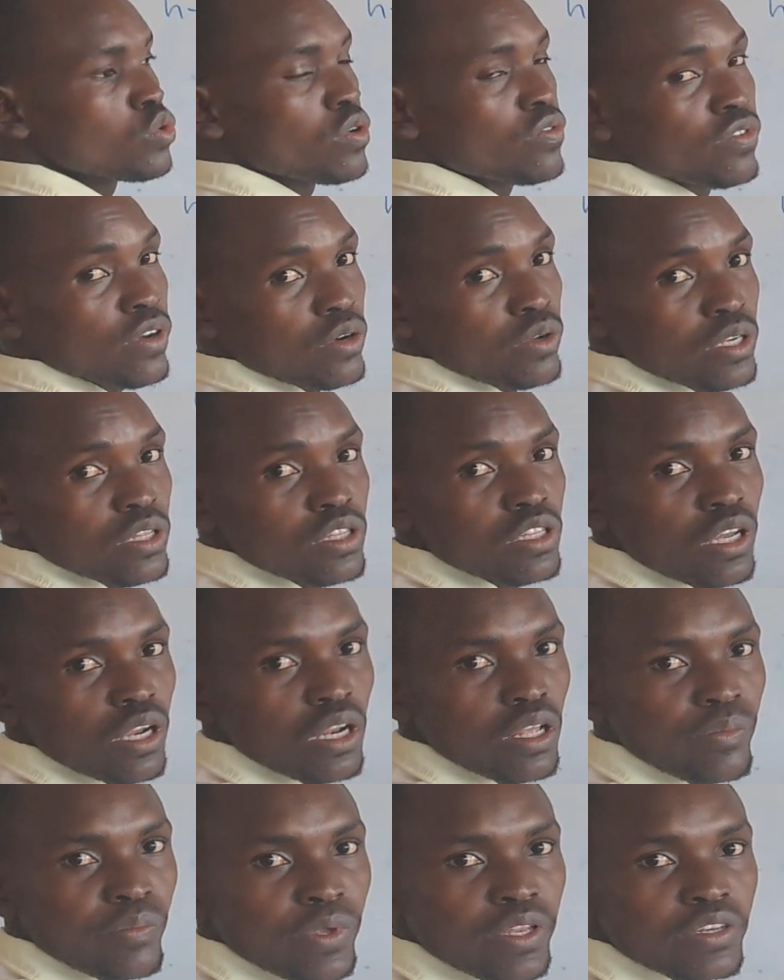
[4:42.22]
to evaluate the
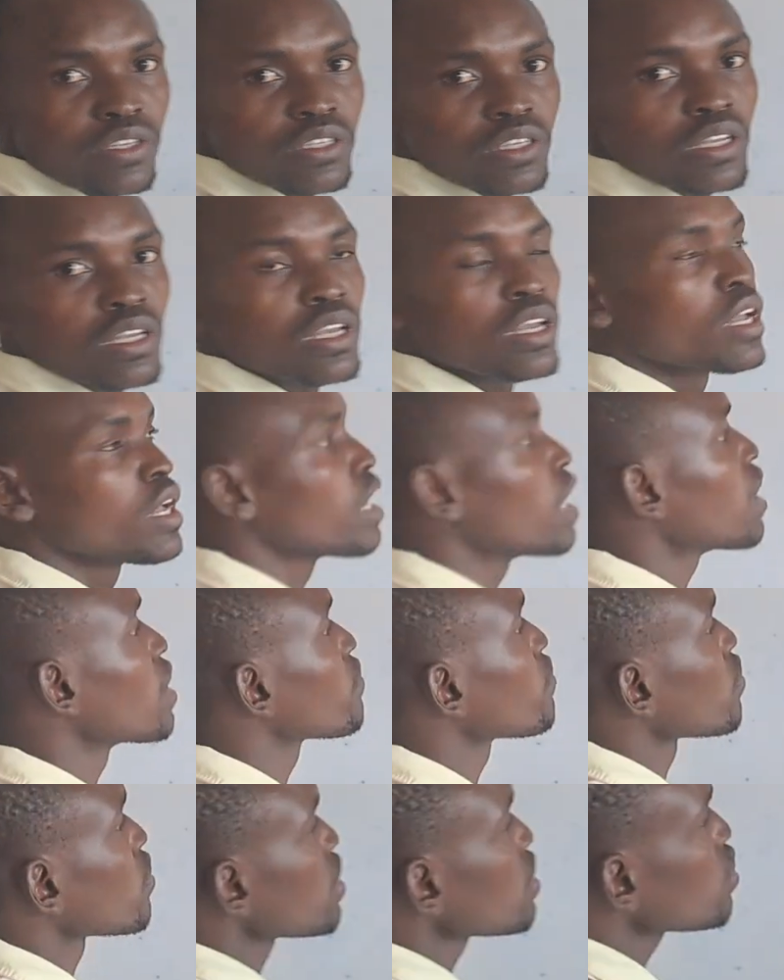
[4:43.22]
limit. And
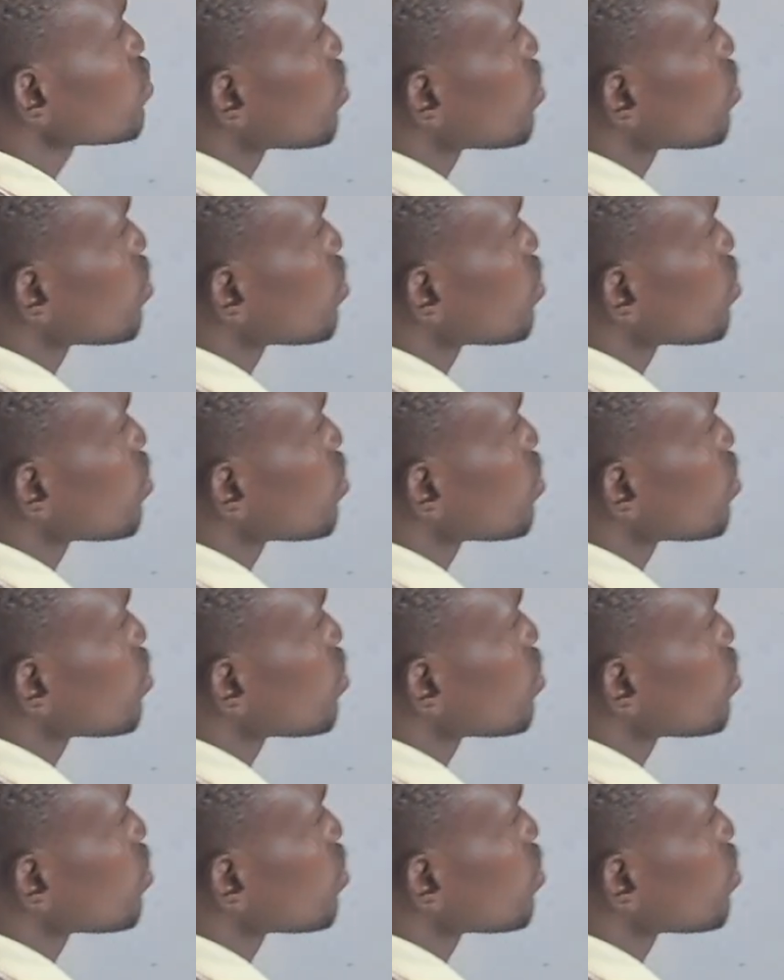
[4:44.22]
for us